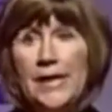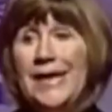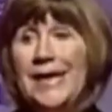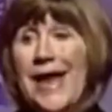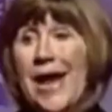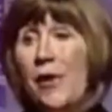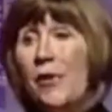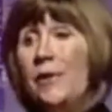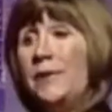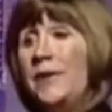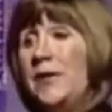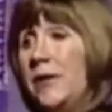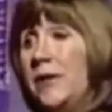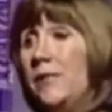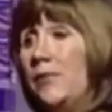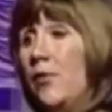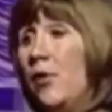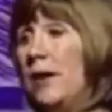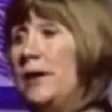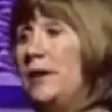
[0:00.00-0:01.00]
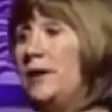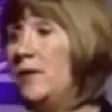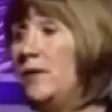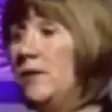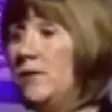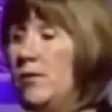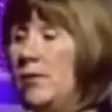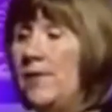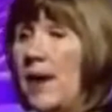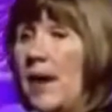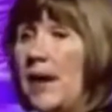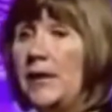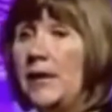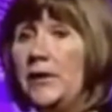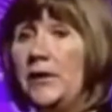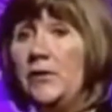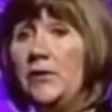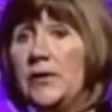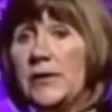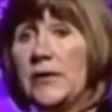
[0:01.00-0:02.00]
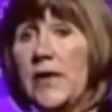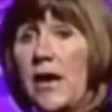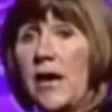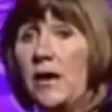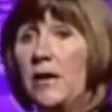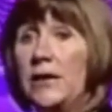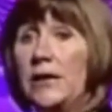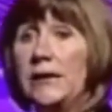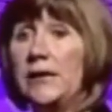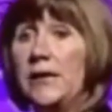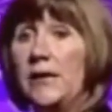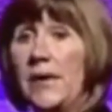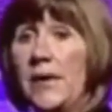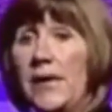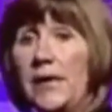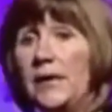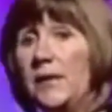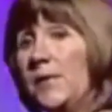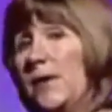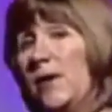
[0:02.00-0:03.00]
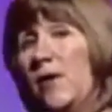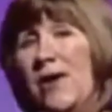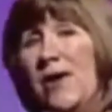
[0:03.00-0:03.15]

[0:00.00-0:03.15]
Now I'm to the point, we buy a used car and I tell my husband,